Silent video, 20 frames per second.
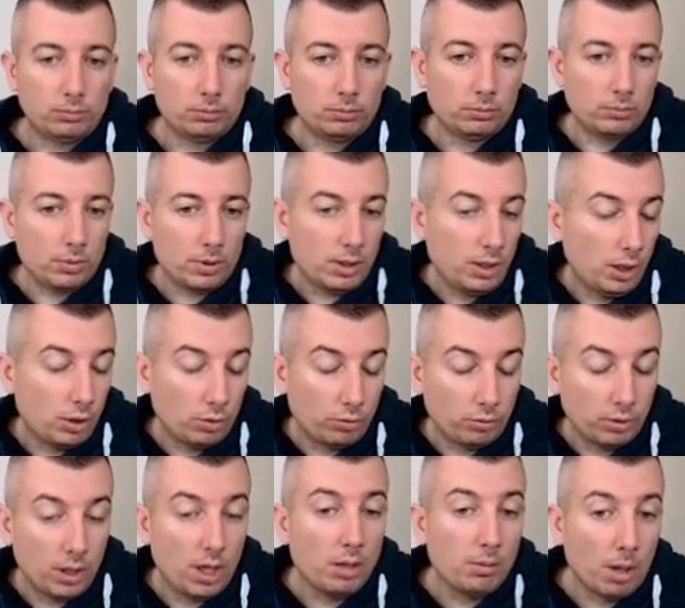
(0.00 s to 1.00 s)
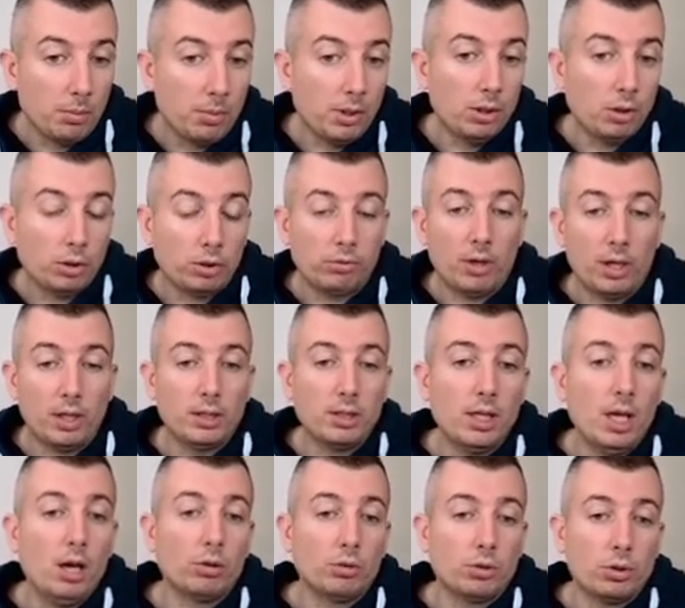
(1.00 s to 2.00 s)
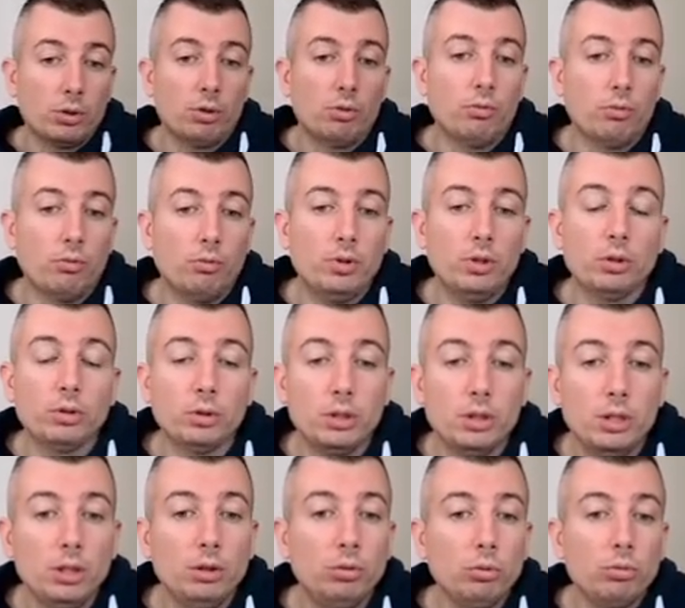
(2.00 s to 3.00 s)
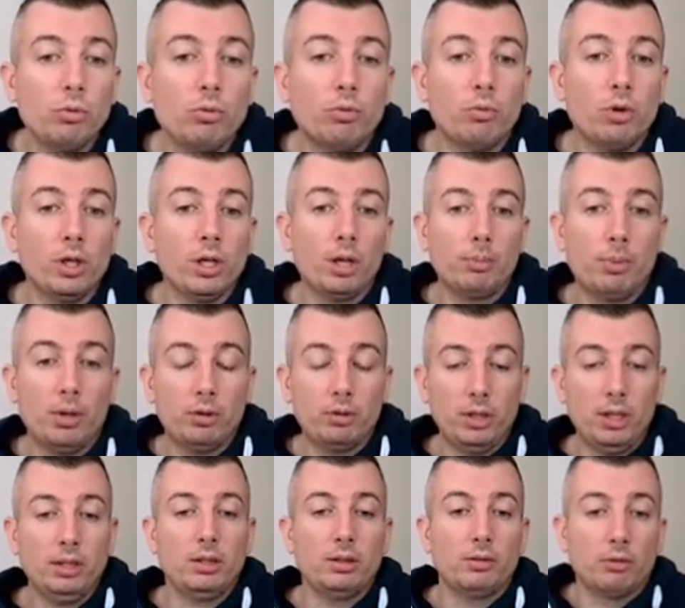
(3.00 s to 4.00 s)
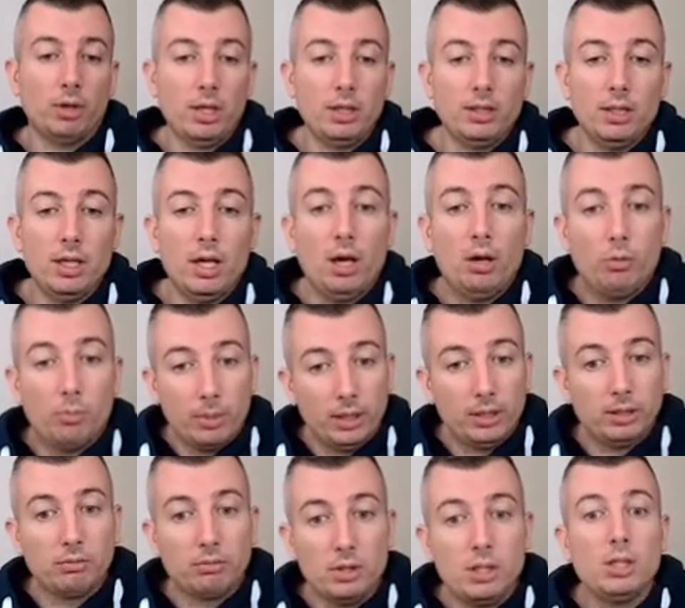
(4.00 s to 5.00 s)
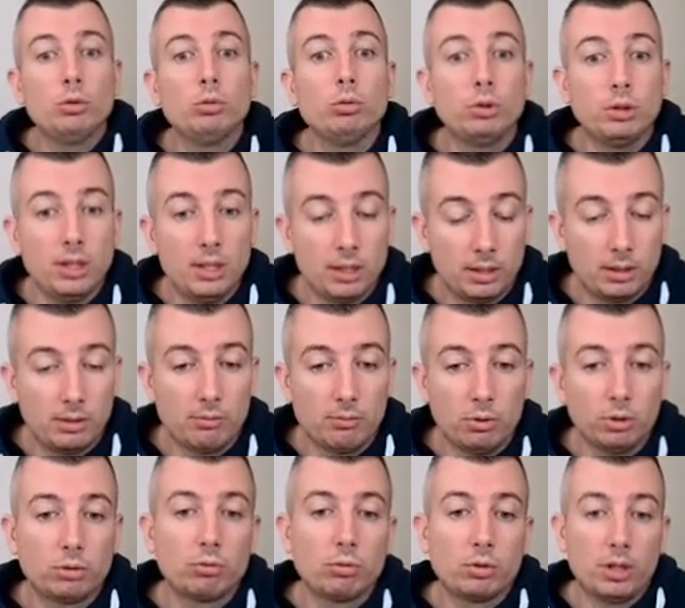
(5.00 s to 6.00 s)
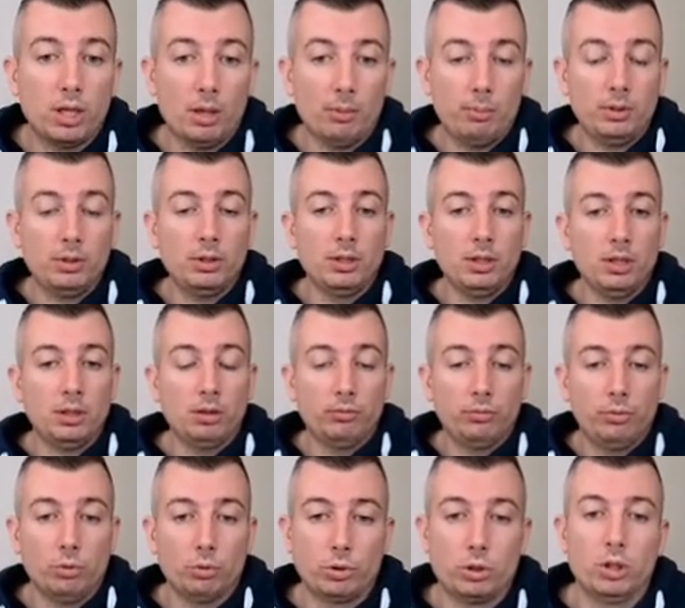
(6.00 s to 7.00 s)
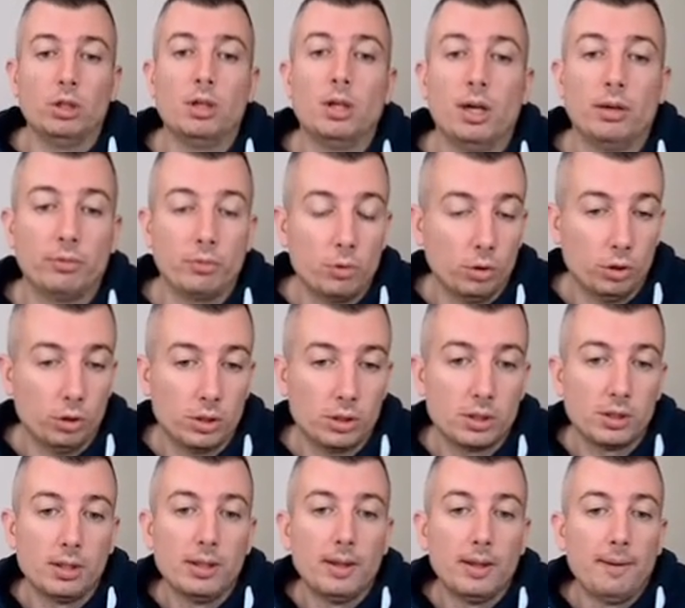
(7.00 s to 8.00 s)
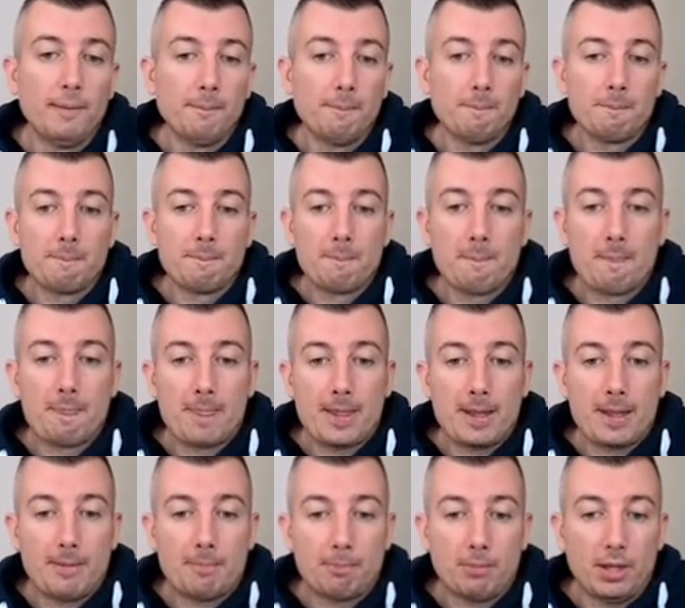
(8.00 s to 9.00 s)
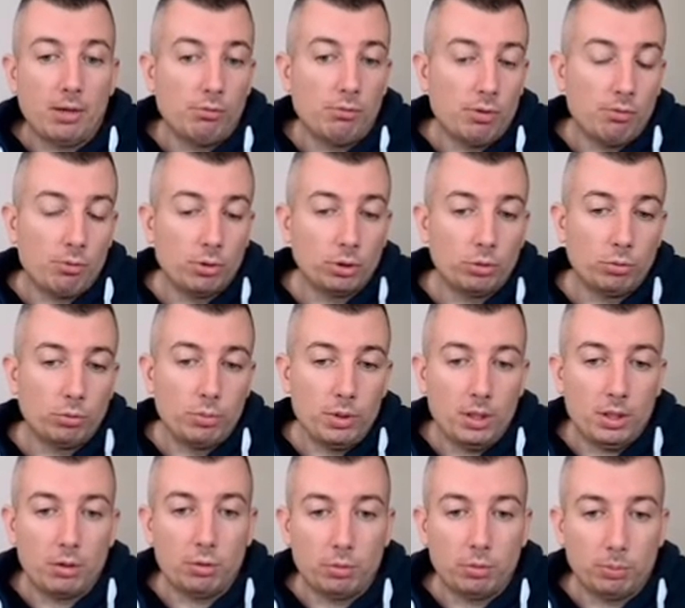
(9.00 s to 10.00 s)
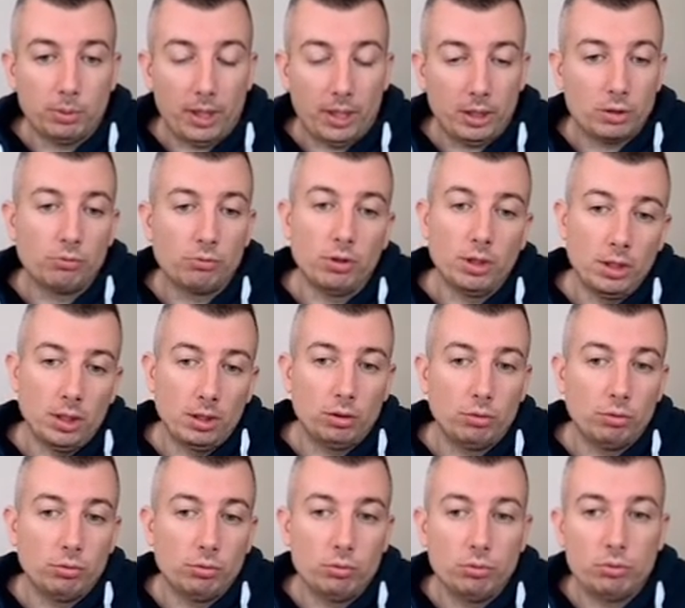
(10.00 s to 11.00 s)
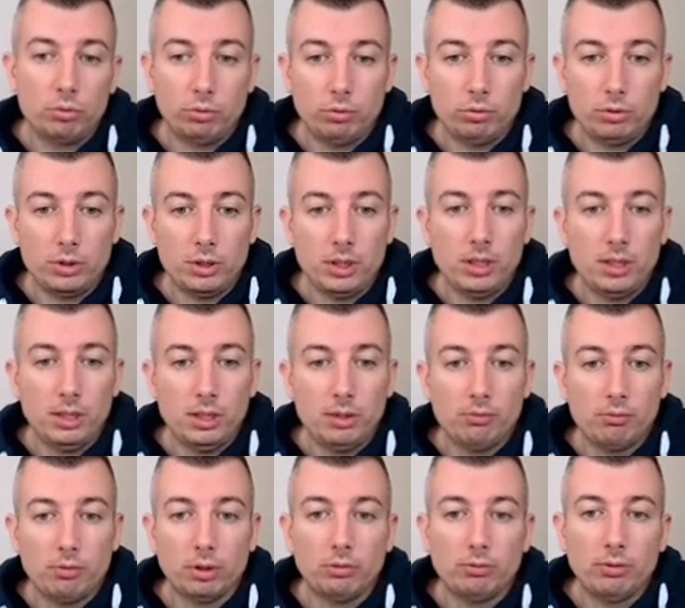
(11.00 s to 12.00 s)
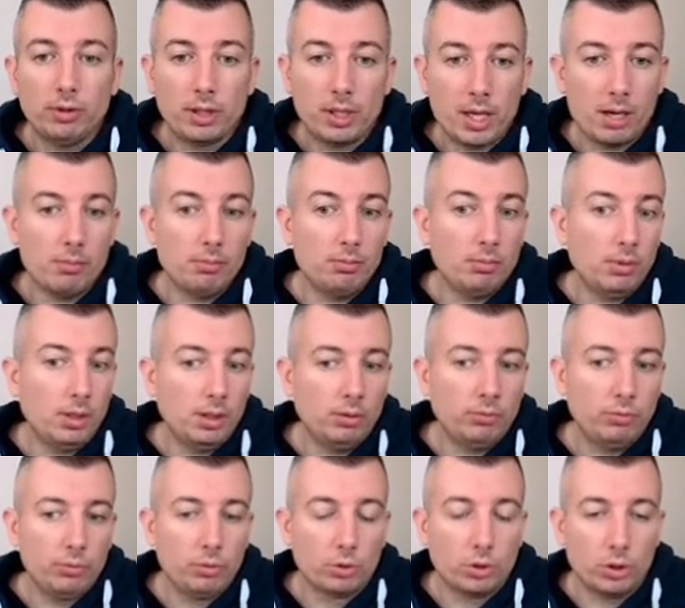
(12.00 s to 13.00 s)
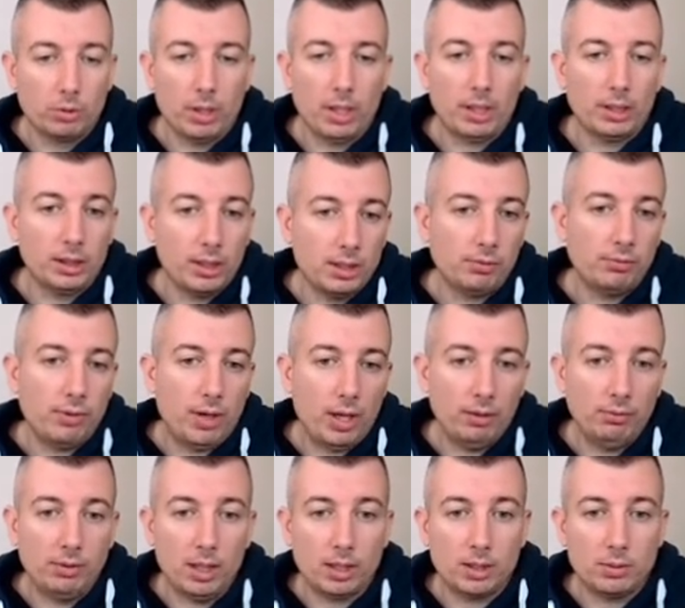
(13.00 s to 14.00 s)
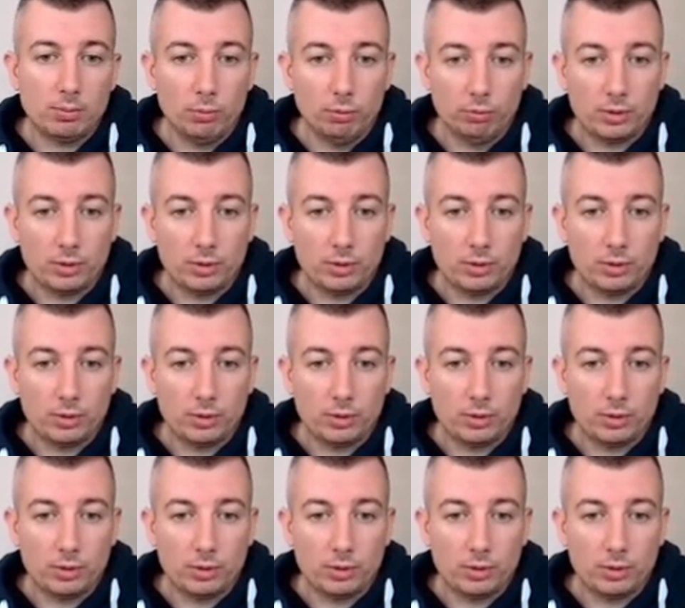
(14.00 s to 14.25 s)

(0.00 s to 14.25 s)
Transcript: stage of the game. I mean, not right now, so we don't need to worry about that right now, but we need to think what could happen in the future, of course. If we want to be good players, we need to see what will come in the future, at least 5 next moves,